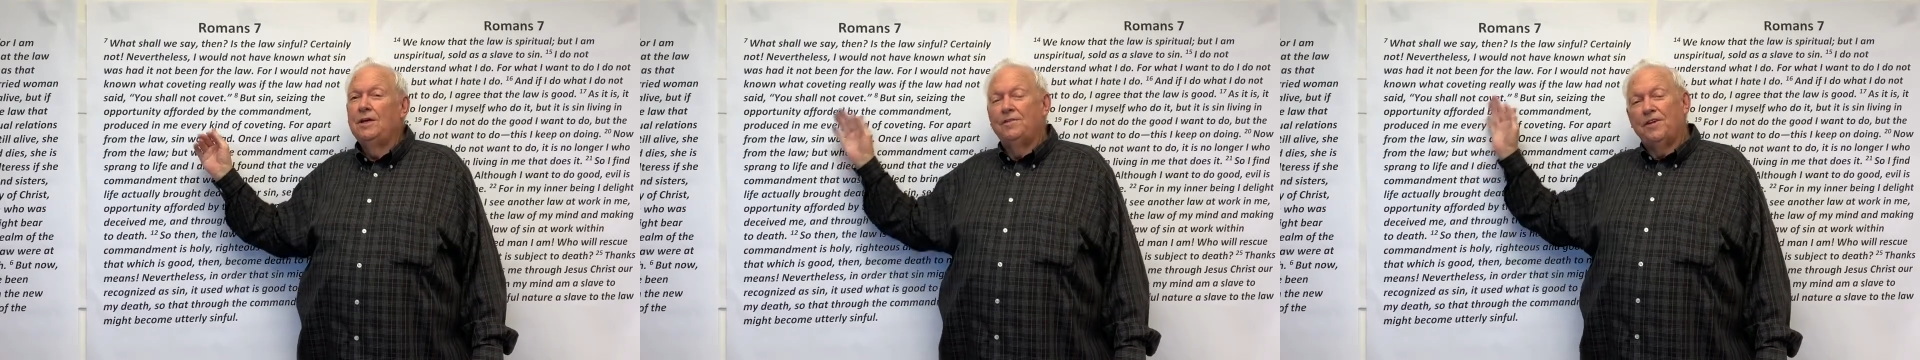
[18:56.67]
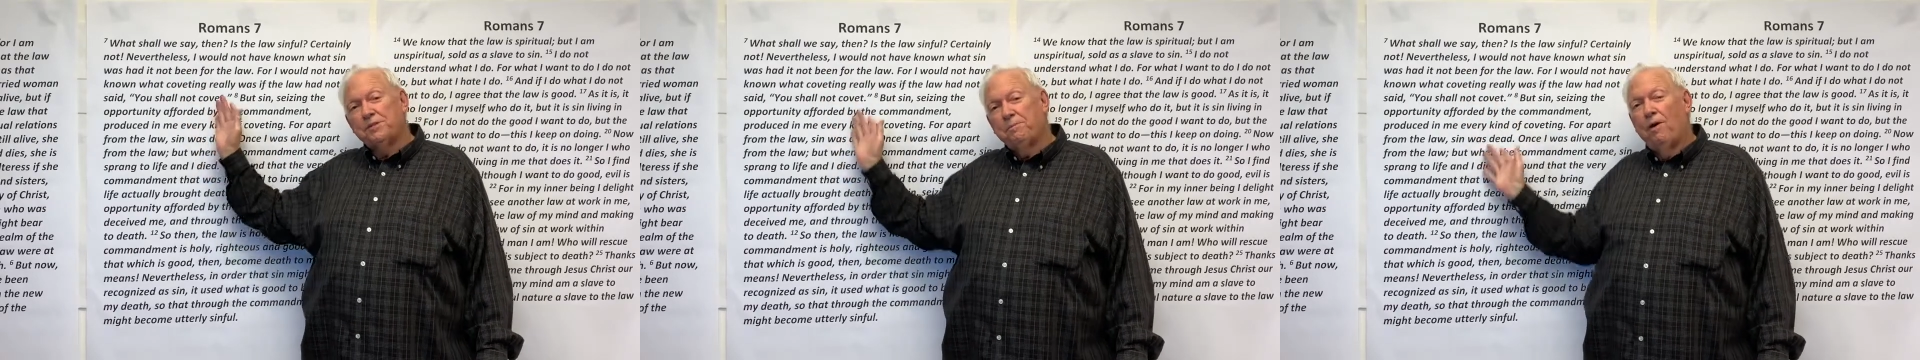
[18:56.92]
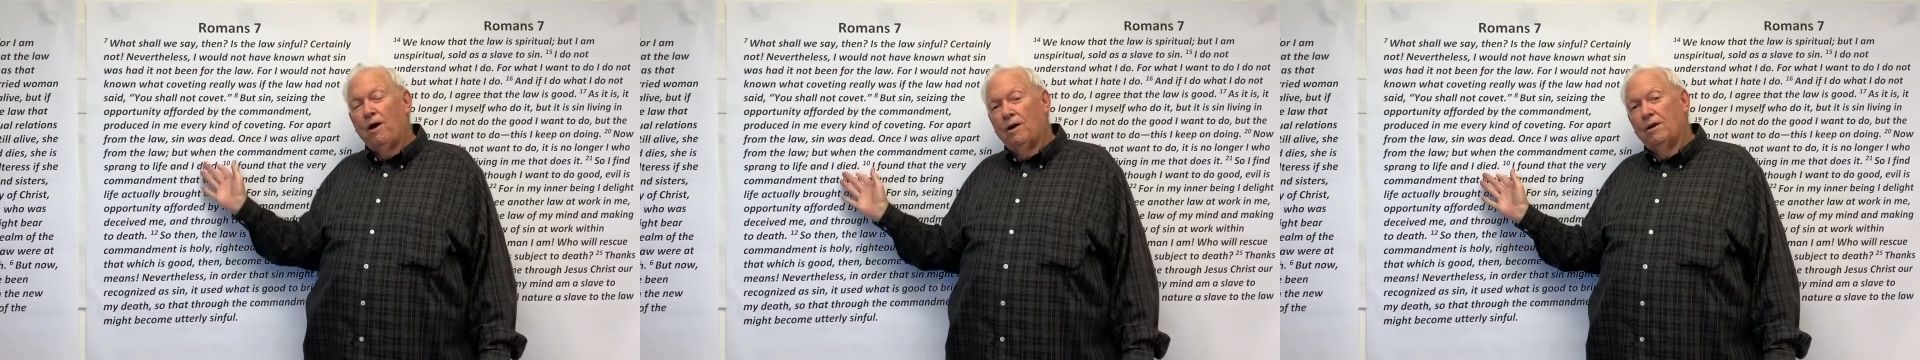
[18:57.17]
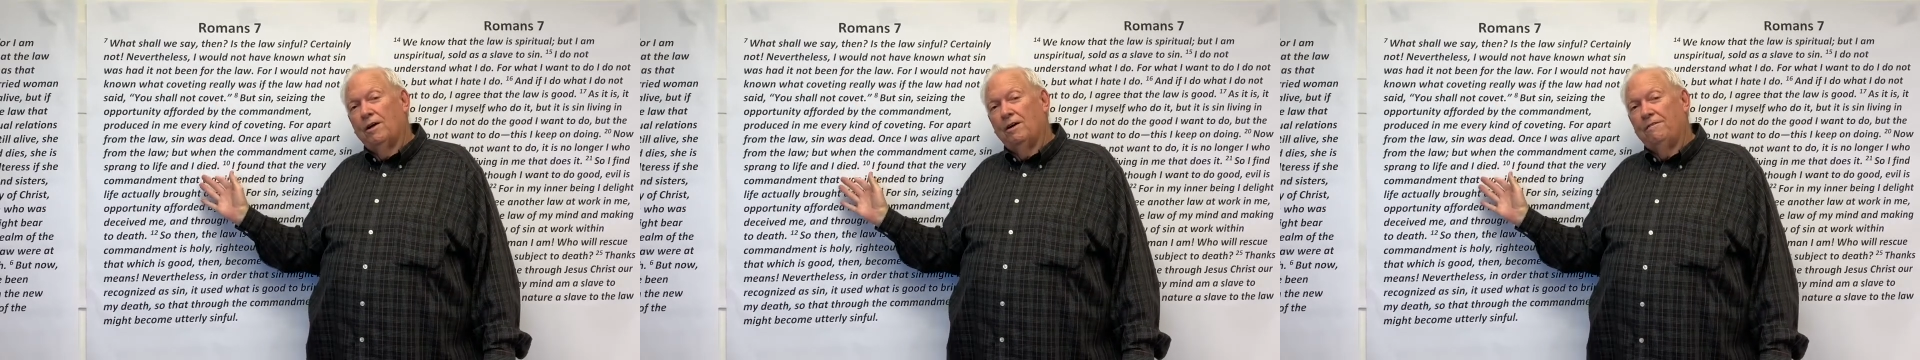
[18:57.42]
this
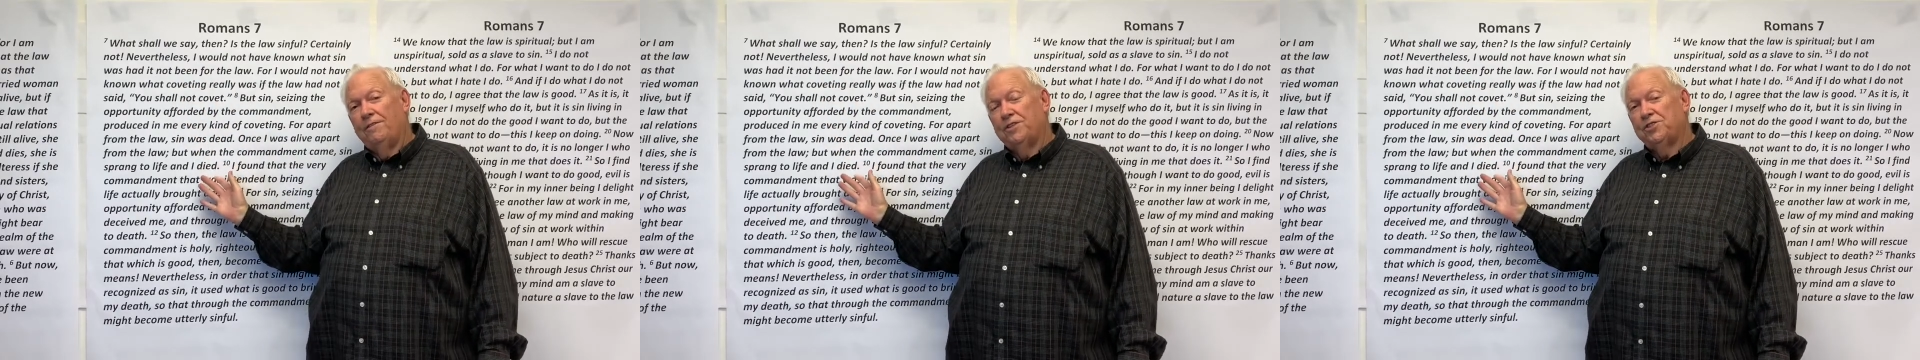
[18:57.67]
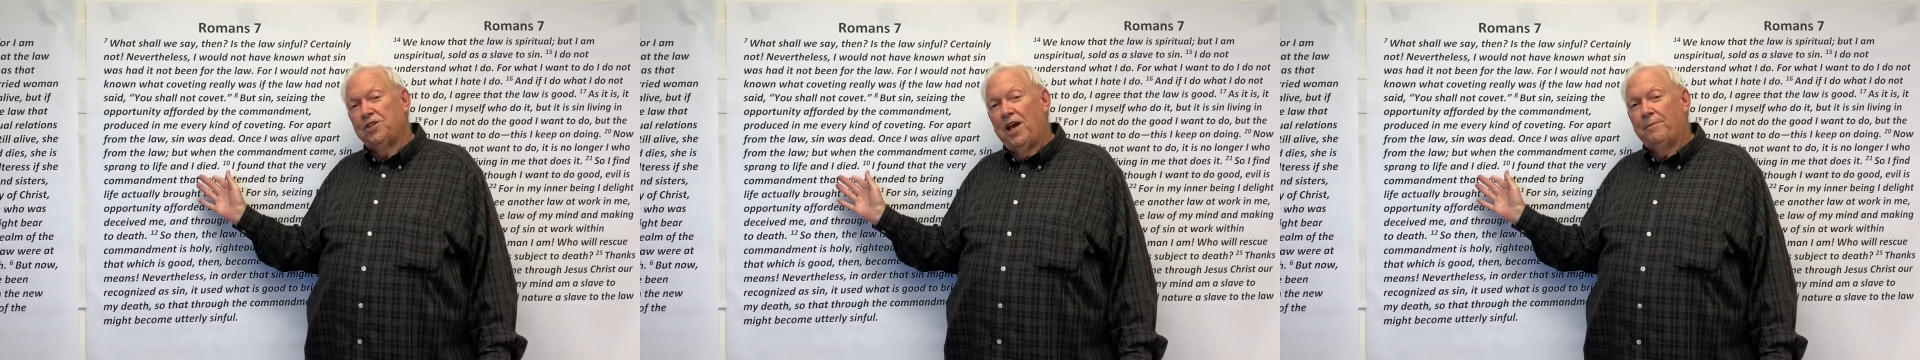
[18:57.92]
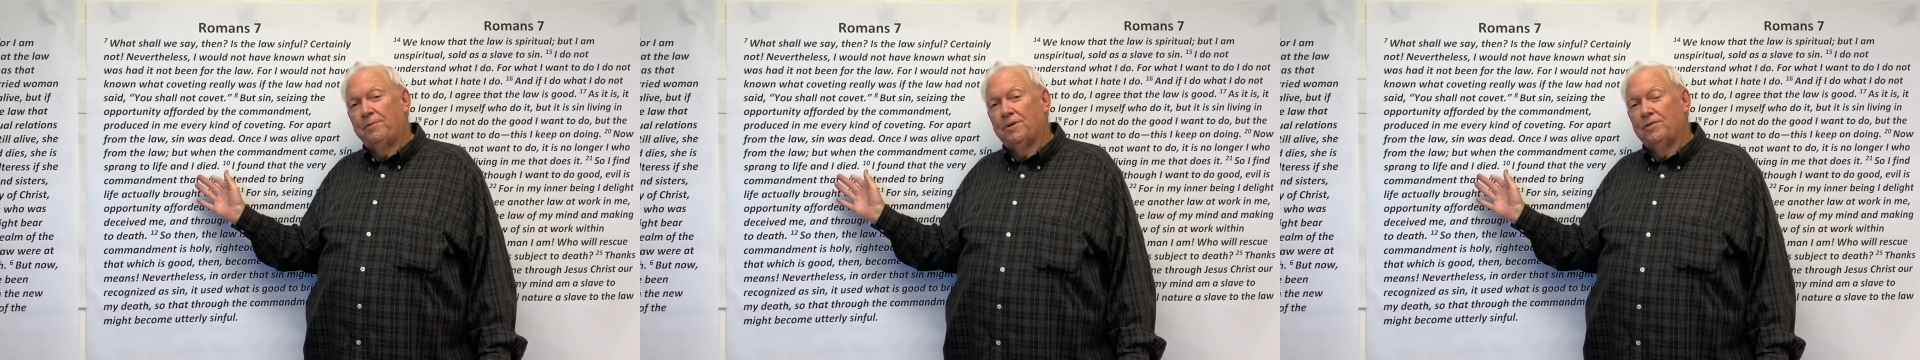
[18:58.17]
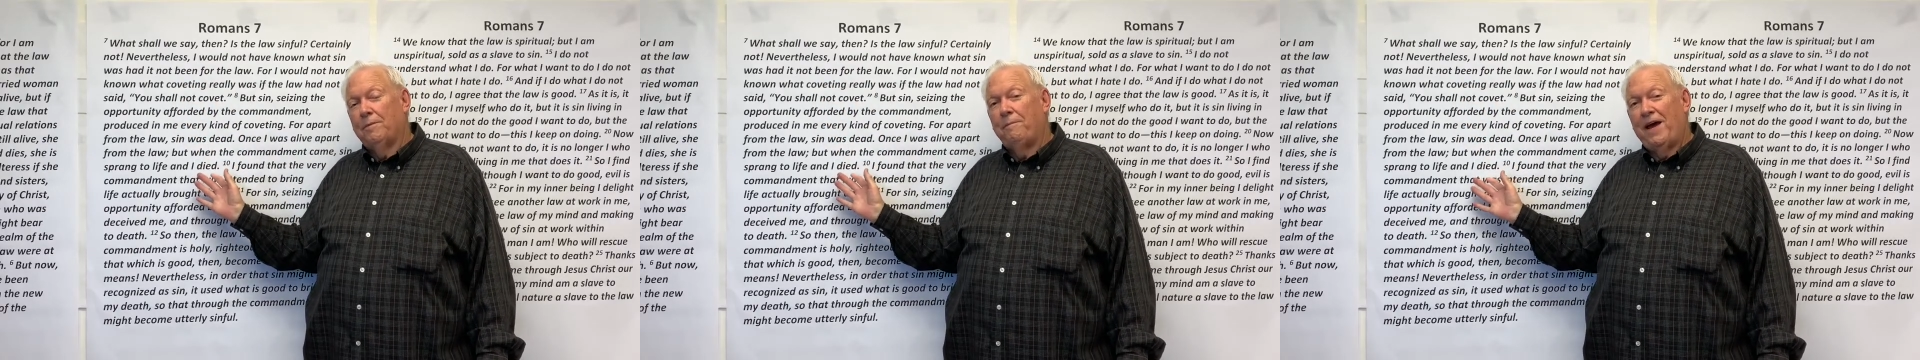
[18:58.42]
part of this chapter
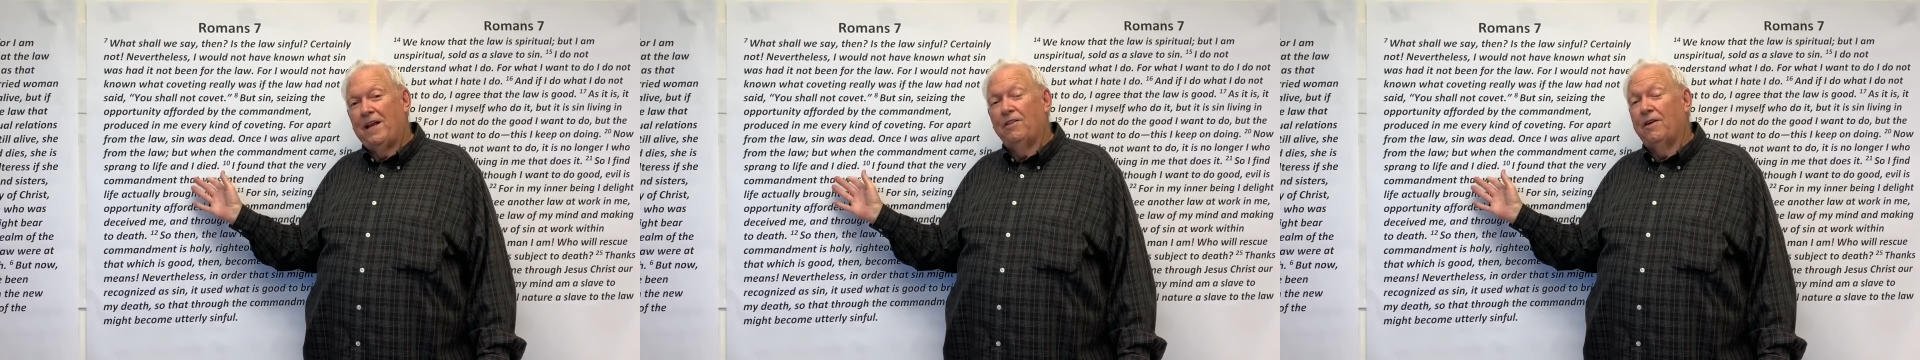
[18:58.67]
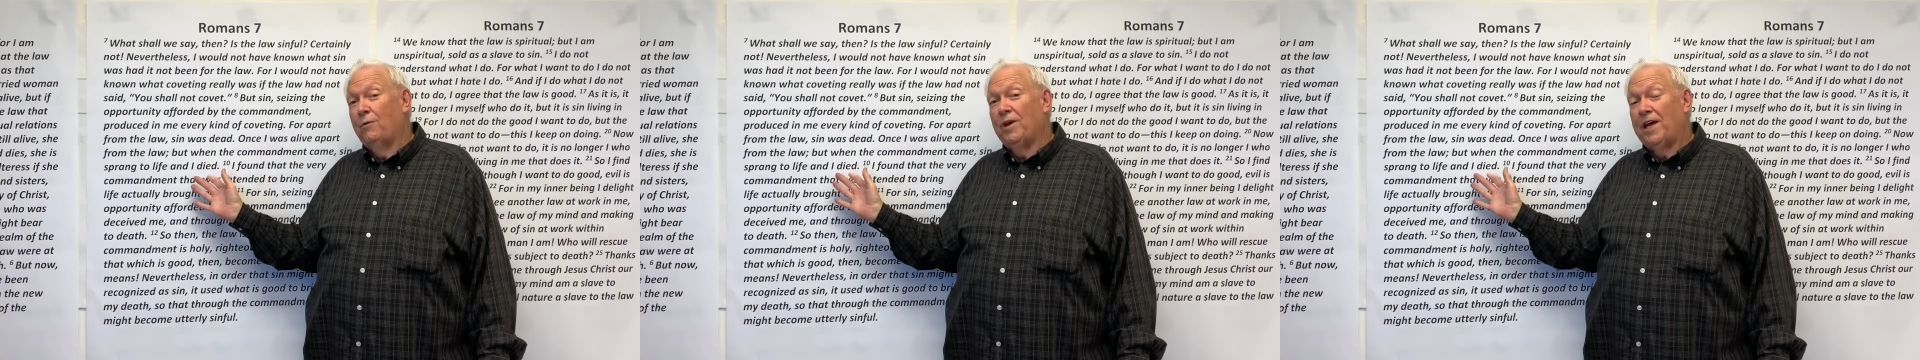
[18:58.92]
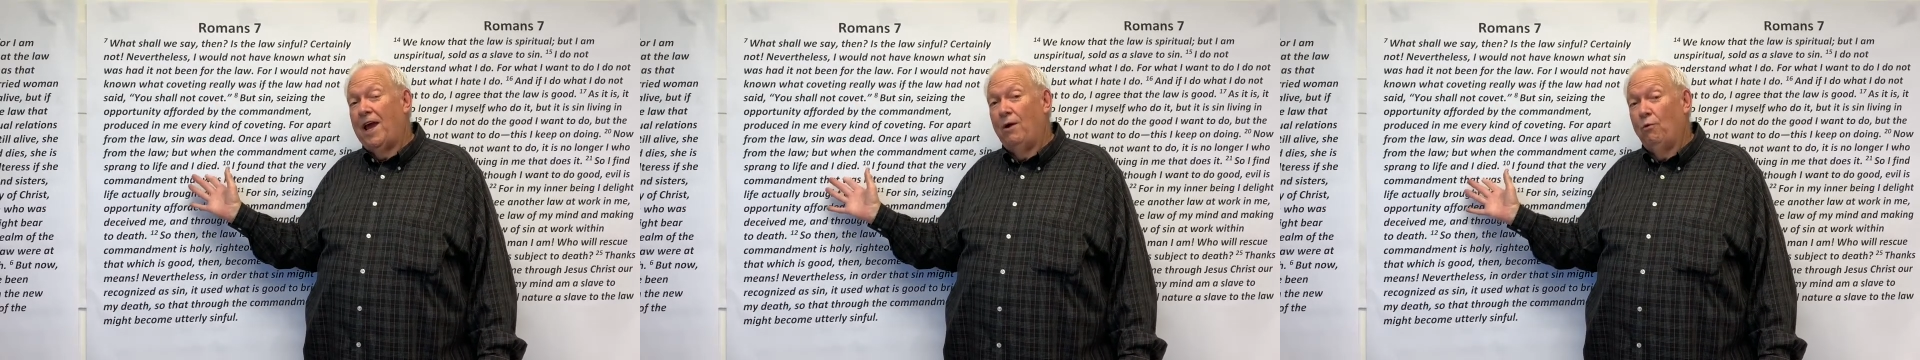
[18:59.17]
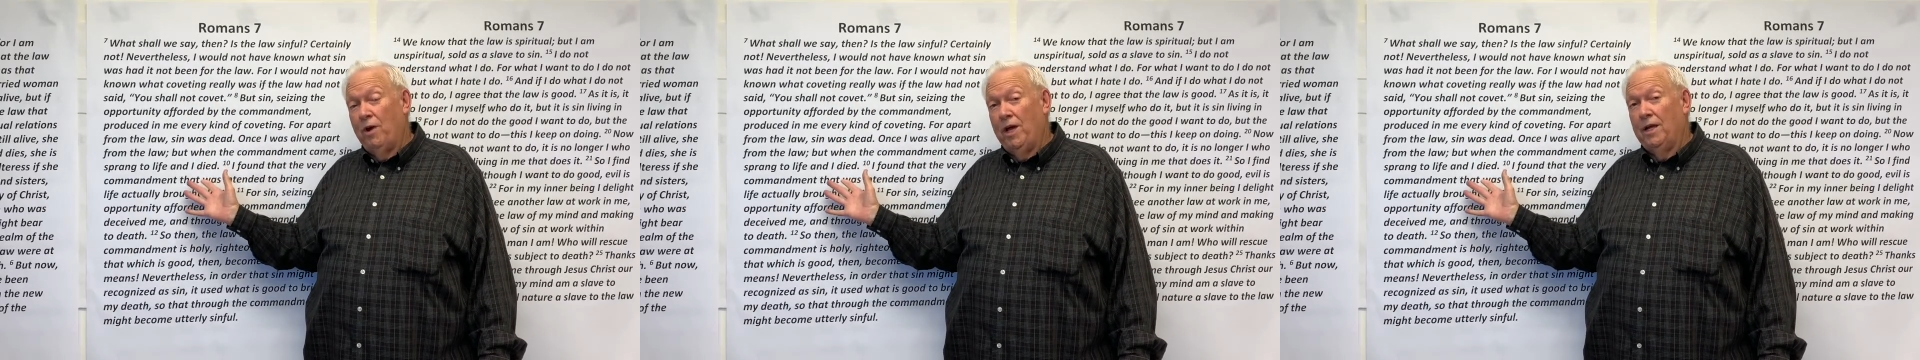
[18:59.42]
the battle that we can't
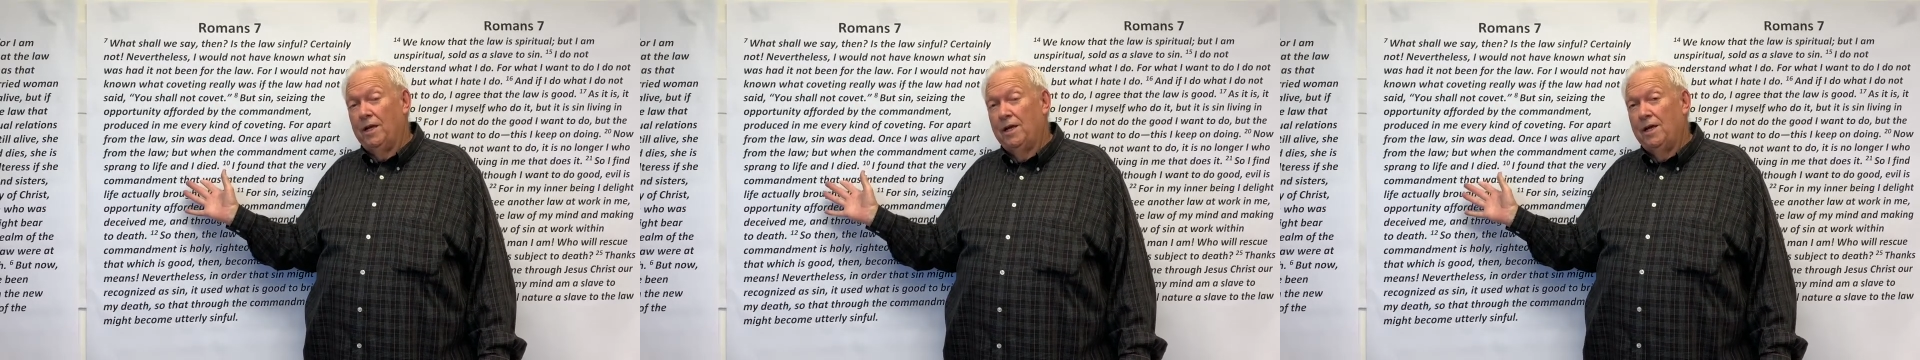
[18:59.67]
win.